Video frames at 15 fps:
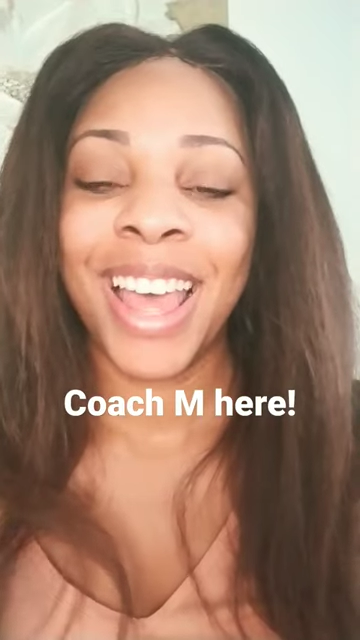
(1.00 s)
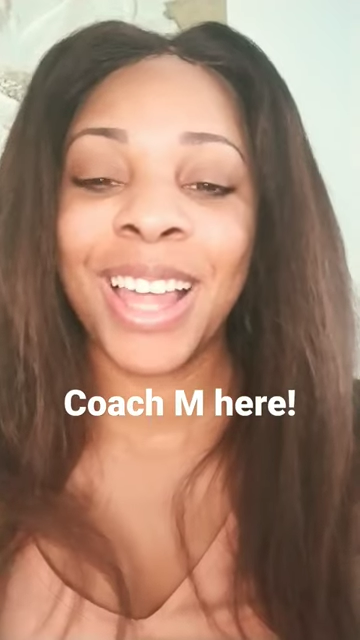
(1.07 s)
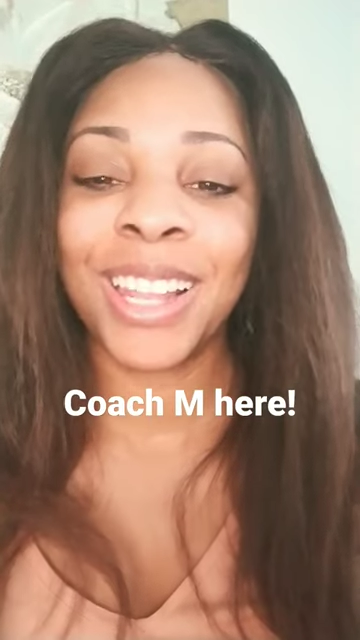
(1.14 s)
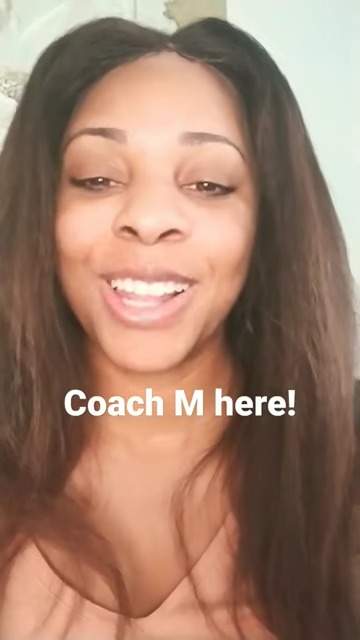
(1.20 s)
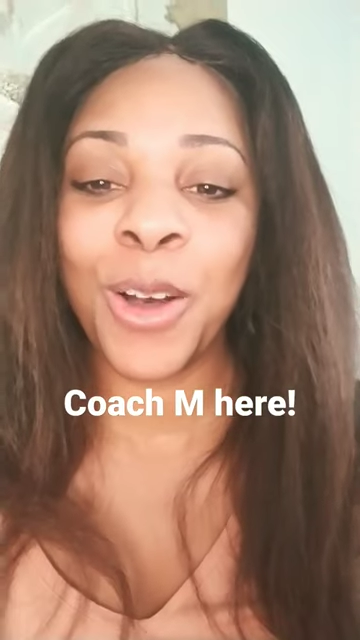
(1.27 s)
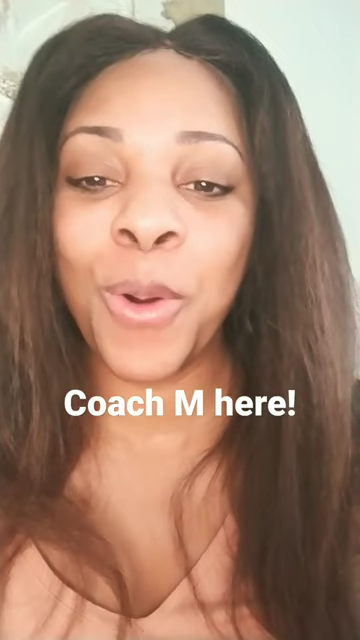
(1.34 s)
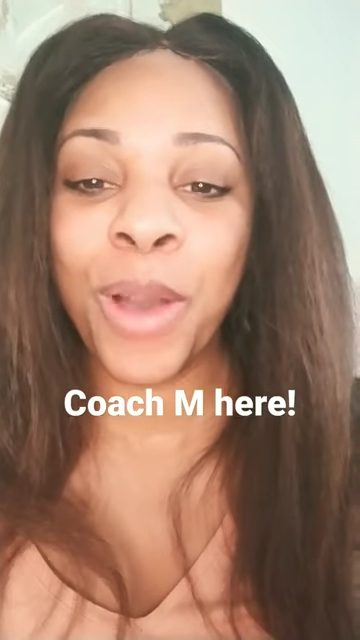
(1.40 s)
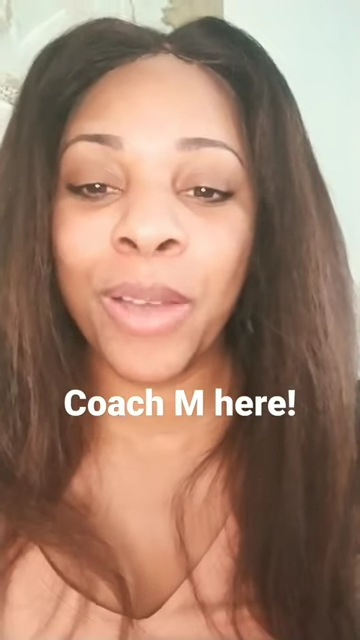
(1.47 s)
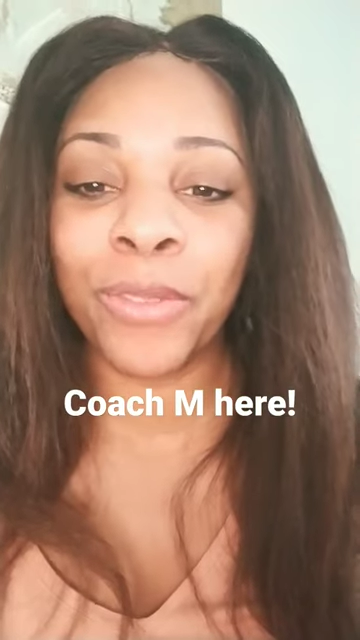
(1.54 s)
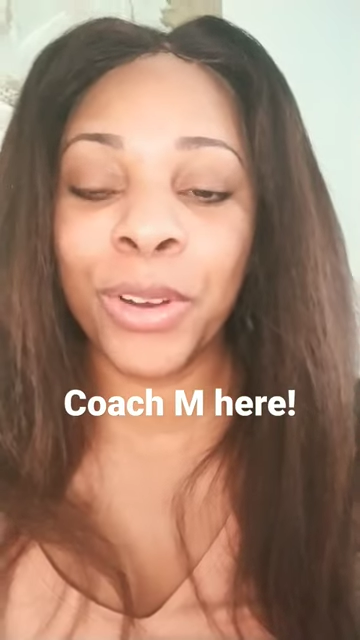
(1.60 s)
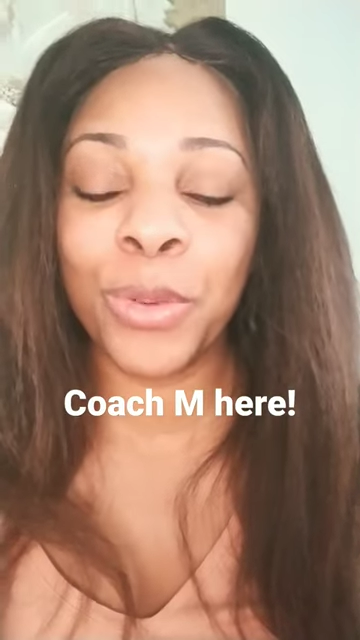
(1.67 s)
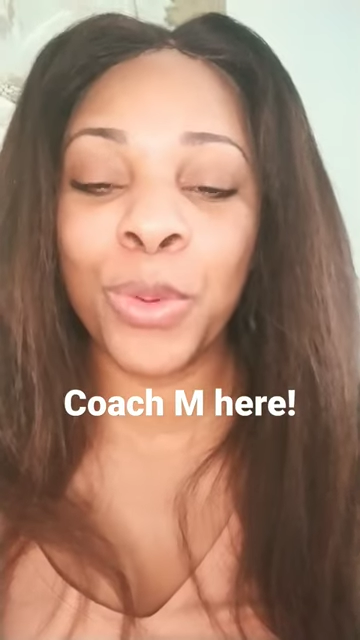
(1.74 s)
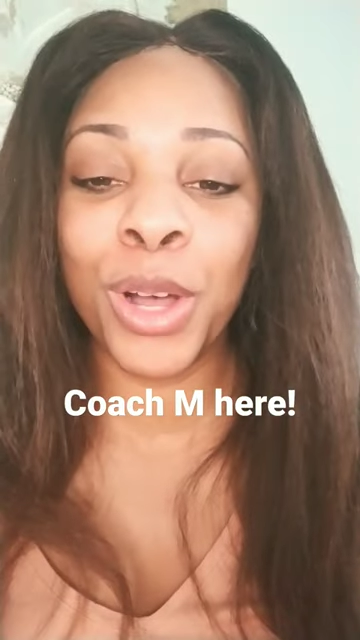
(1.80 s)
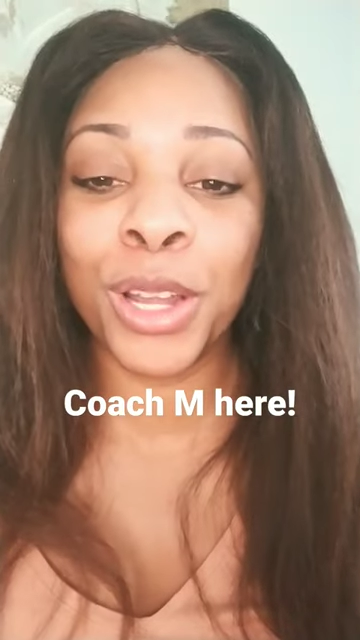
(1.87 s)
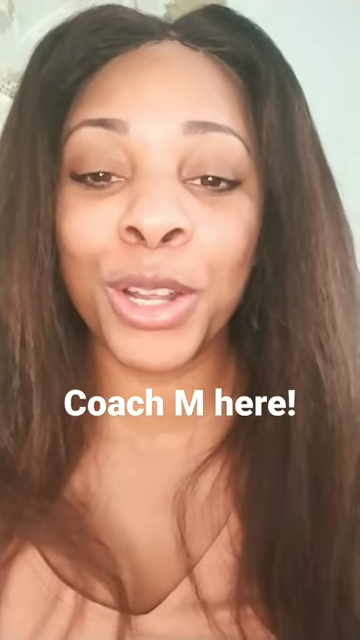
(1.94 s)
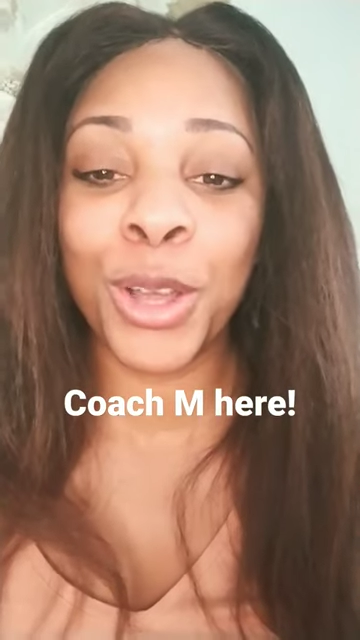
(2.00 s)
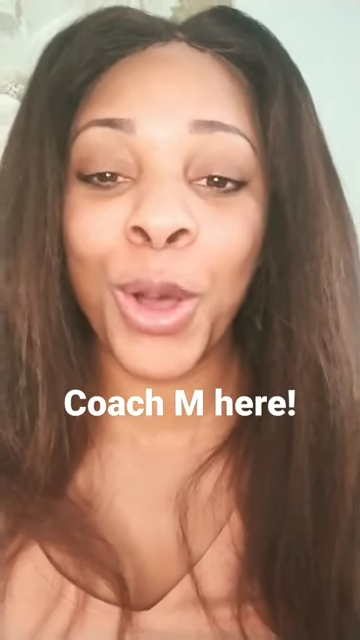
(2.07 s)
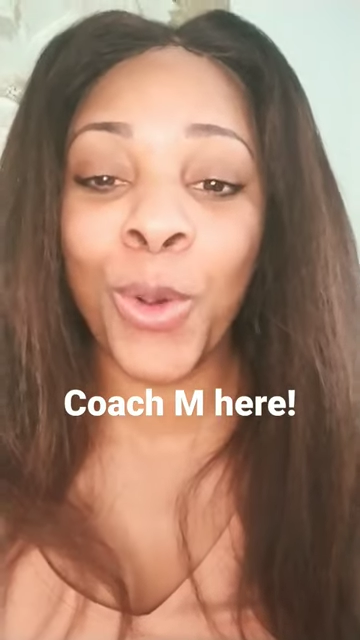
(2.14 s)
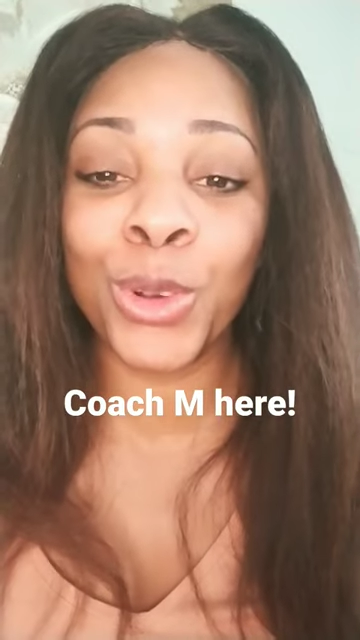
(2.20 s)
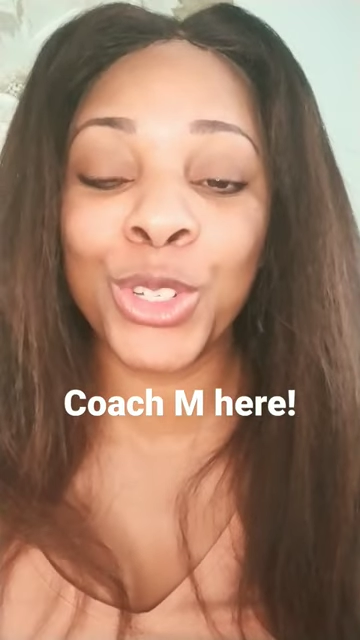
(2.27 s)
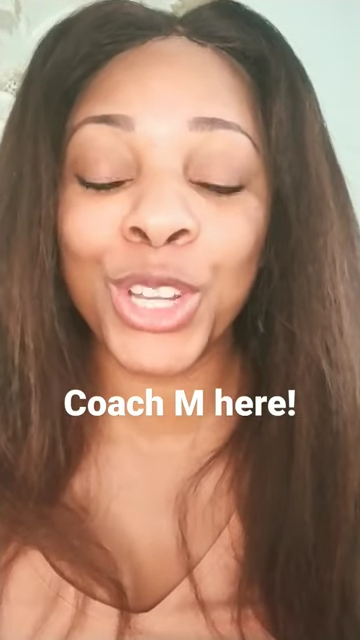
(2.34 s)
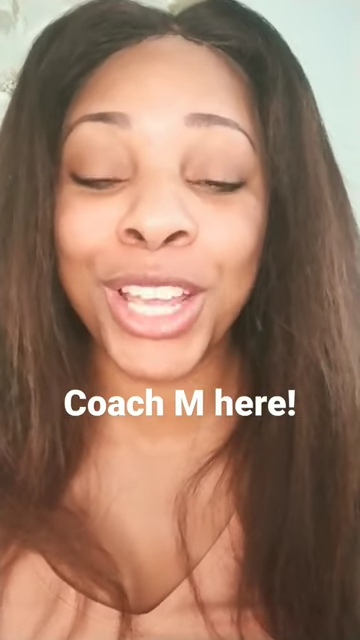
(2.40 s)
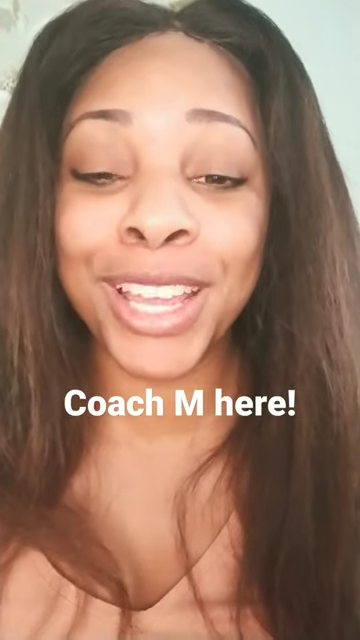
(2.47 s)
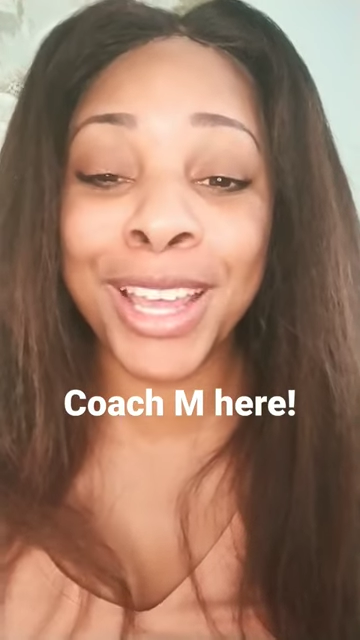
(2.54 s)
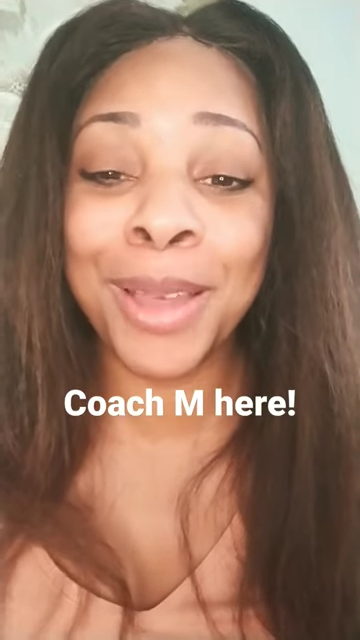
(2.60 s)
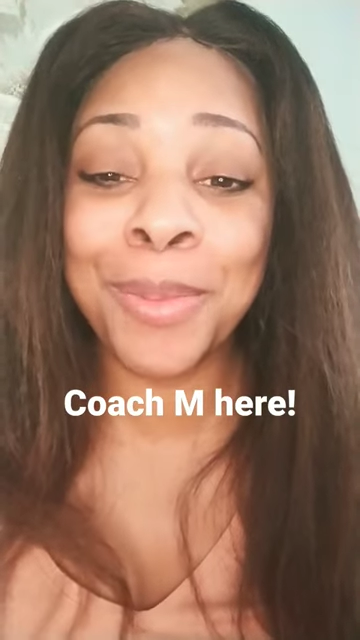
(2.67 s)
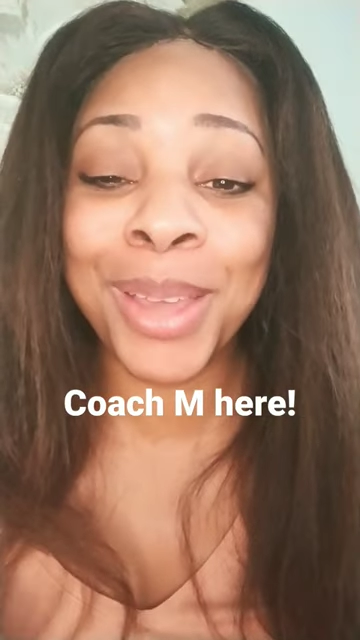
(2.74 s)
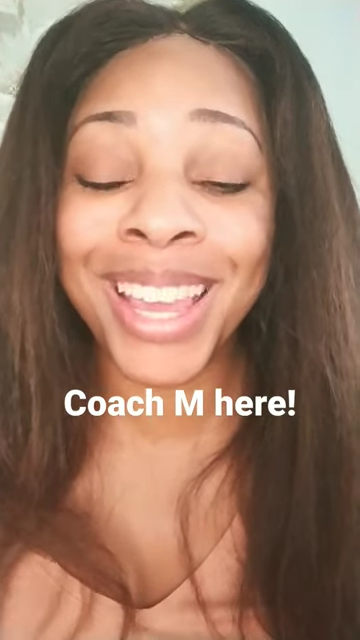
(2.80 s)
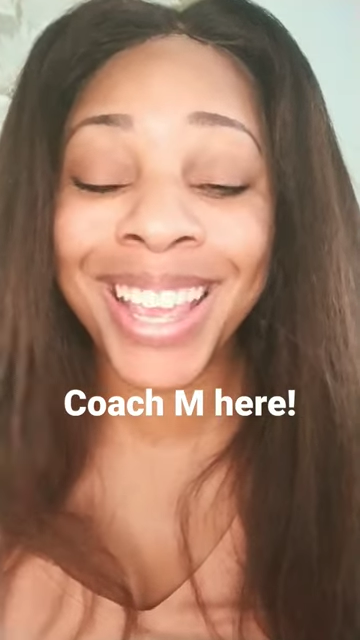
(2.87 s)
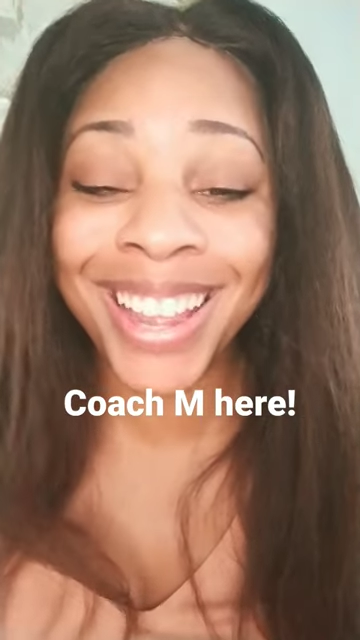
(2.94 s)
Hello everyone, Coach
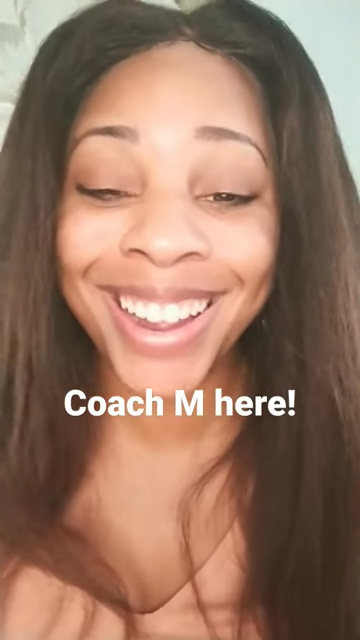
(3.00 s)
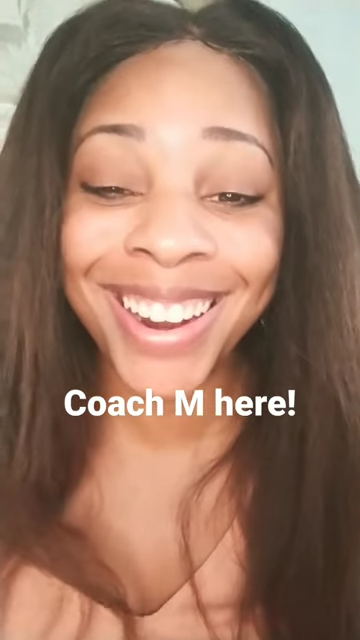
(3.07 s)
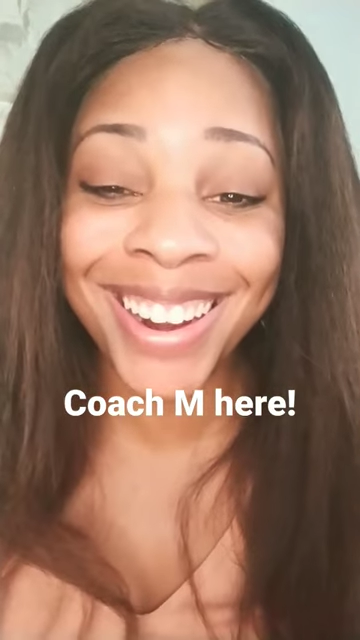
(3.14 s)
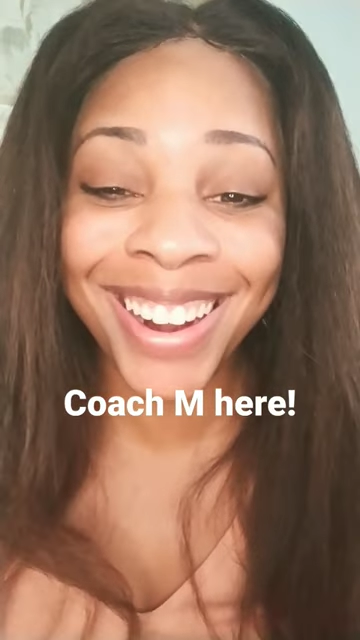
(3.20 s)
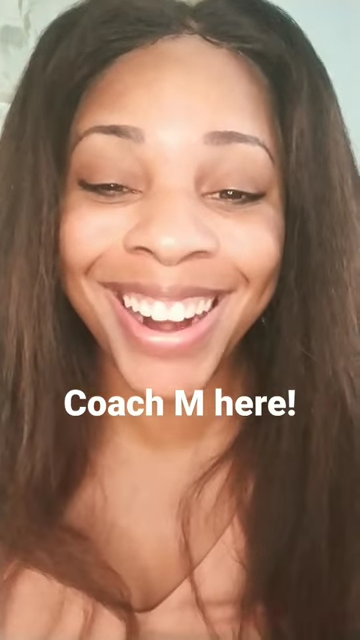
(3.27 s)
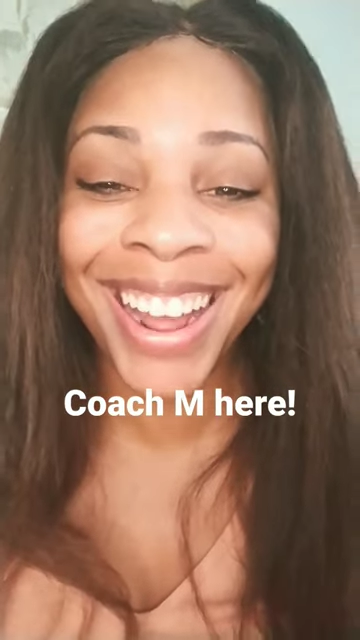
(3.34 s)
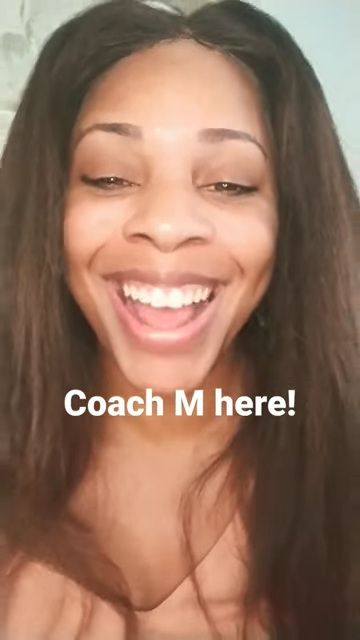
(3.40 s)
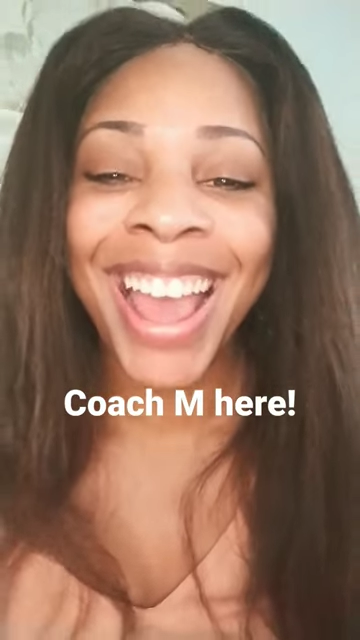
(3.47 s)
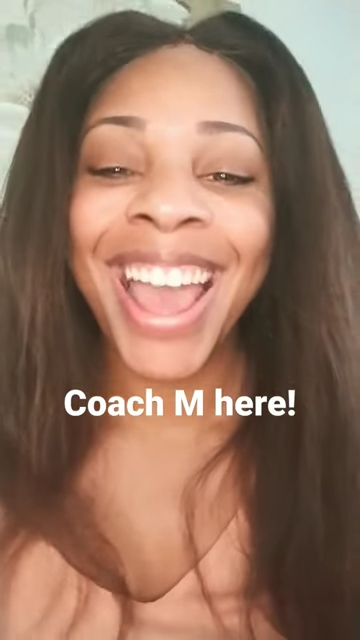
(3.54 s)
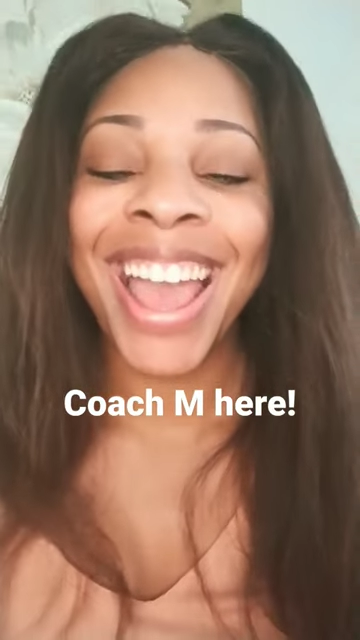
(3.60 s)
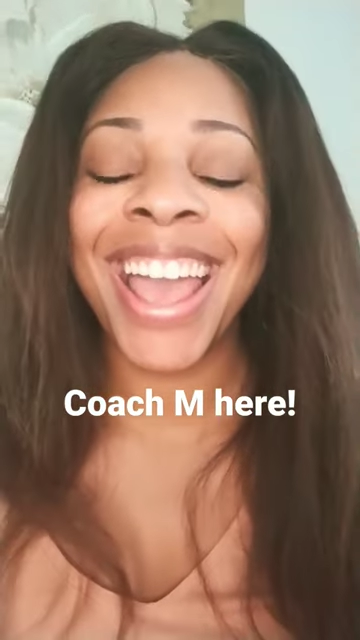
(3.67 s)
M here,